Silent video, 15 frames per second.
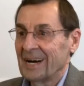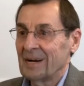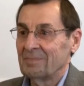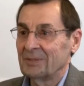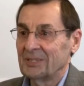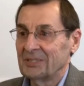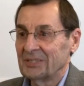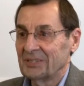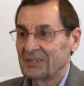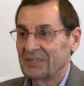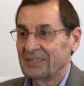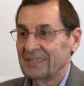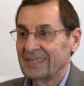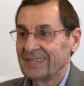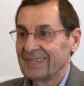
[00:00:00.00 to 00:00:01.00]

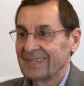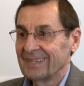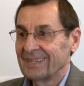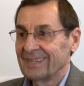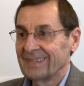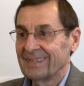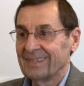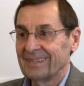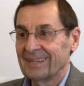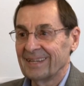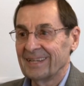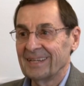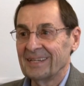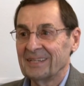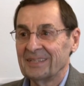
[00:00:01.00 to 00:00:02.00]
opportunity
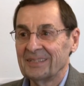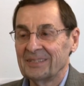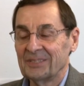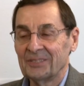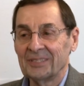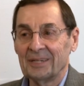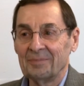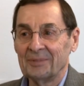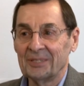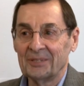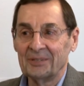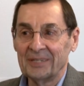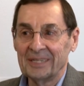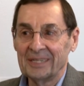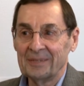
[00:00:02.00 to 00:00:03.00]
and, to some
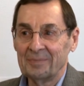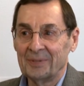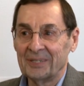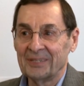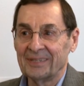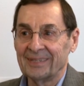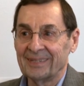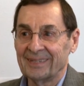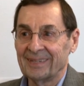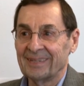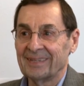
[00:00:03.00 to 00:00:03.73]
degree, burden.